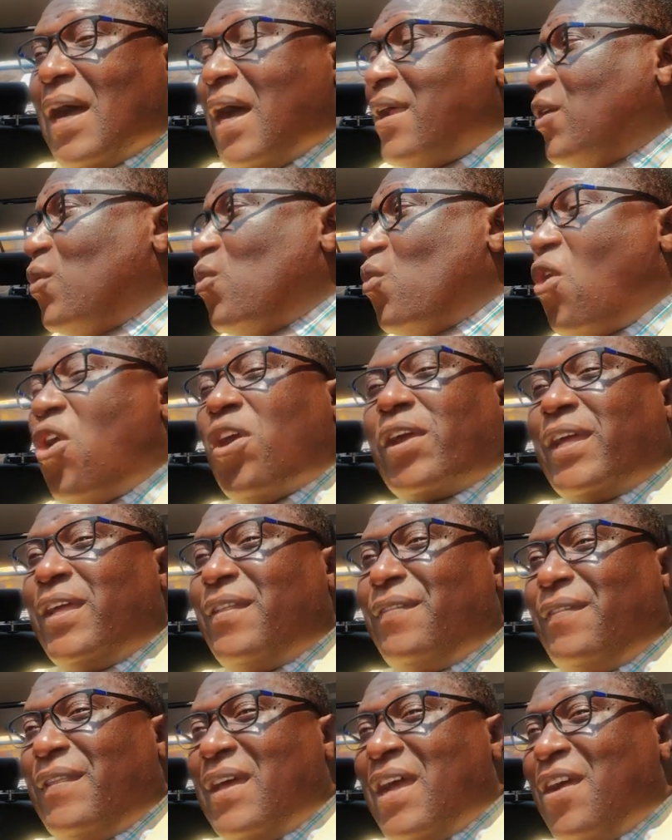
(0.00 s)
I don't walk
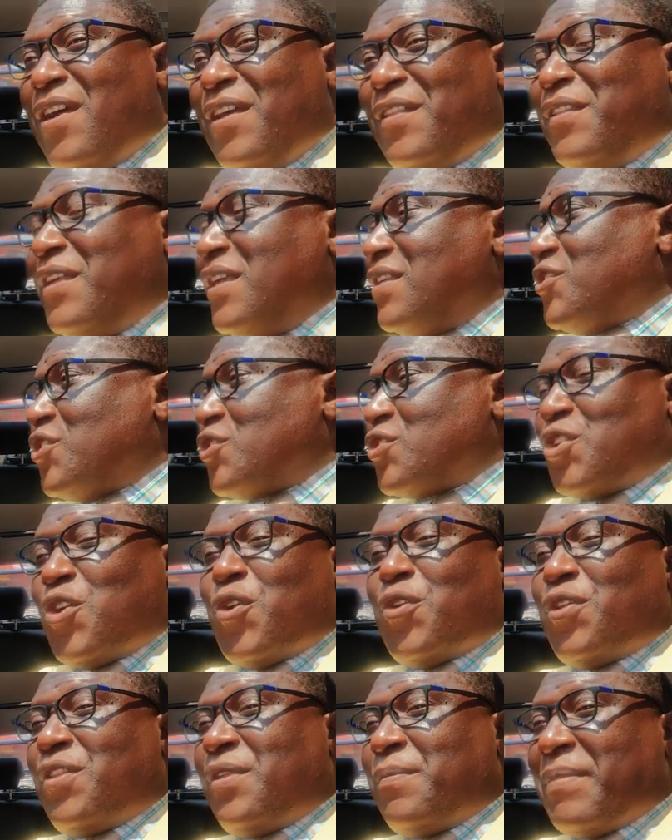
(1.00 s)
in there and then just
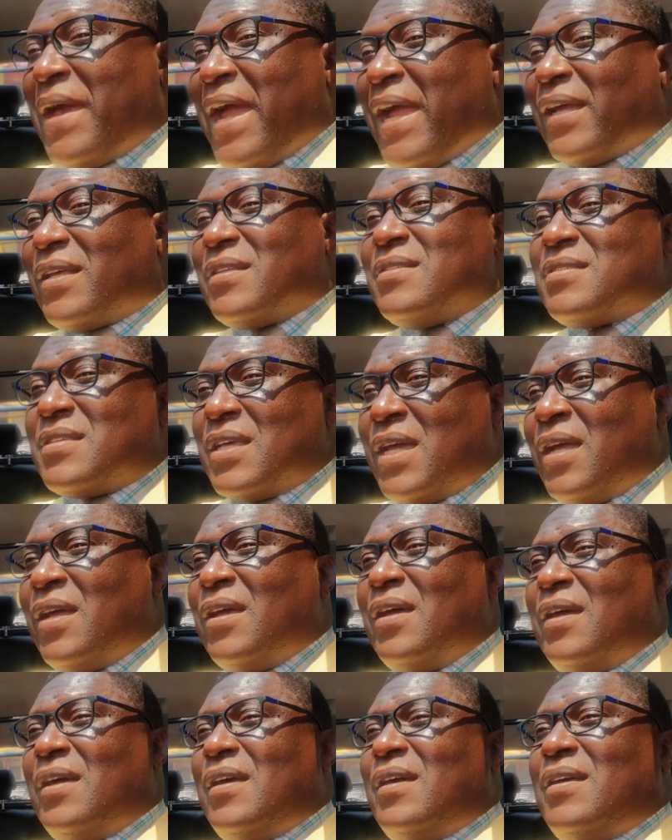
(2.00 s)
go to the bank and
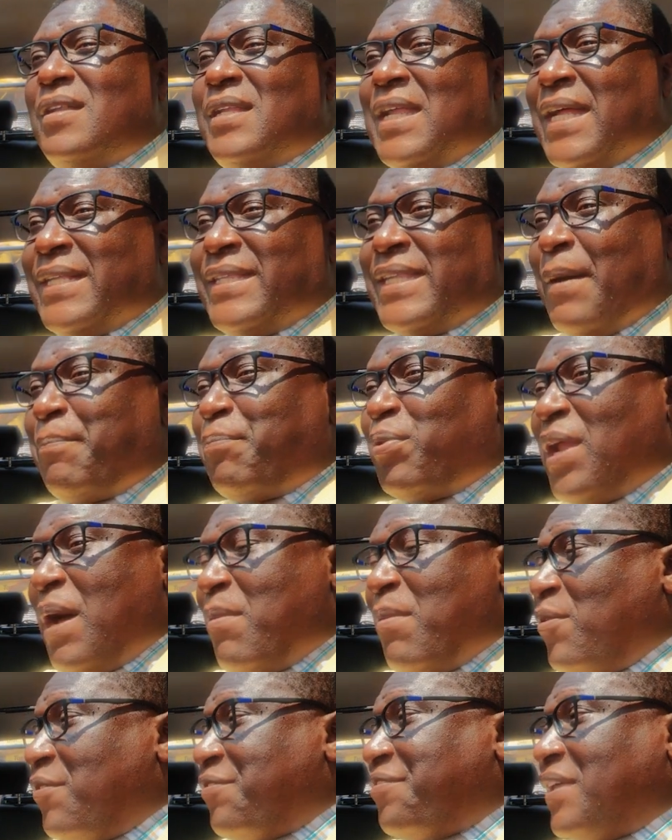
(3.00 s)
say, na
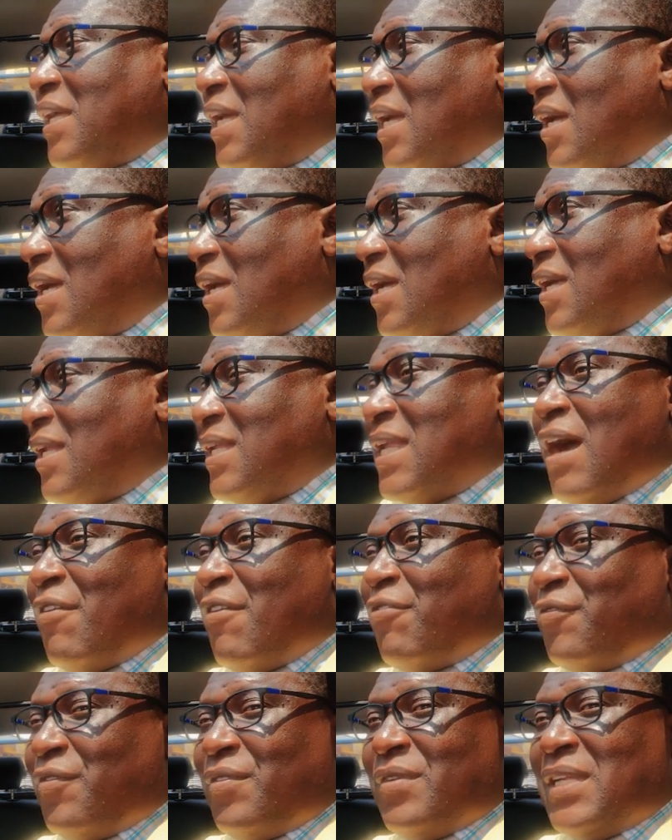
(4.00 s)
tapula moshi, na
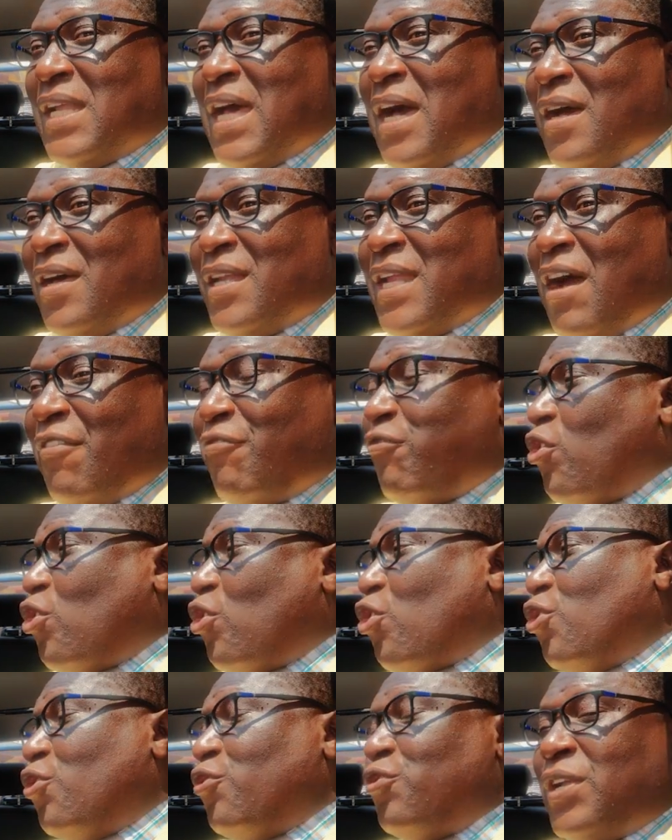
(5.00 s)

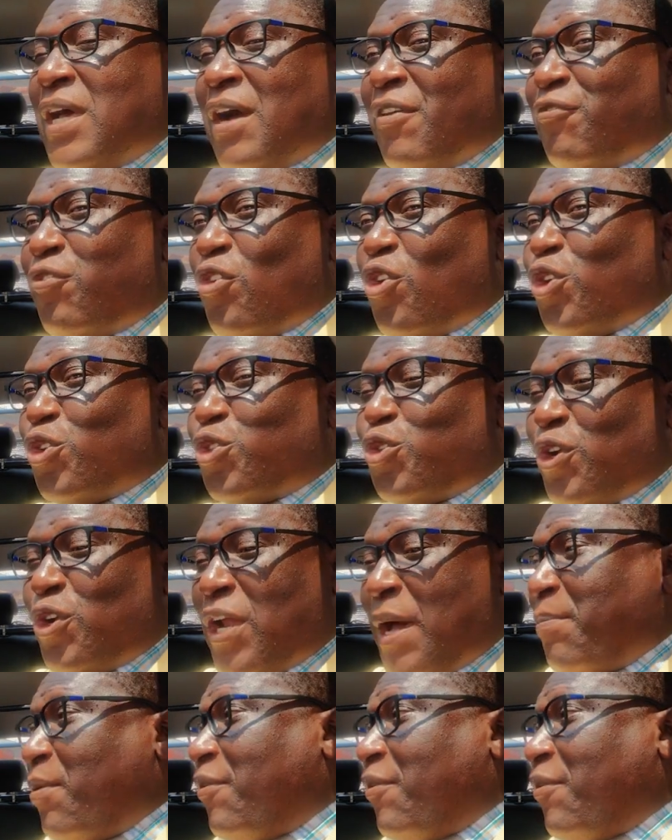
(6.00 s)
fokotola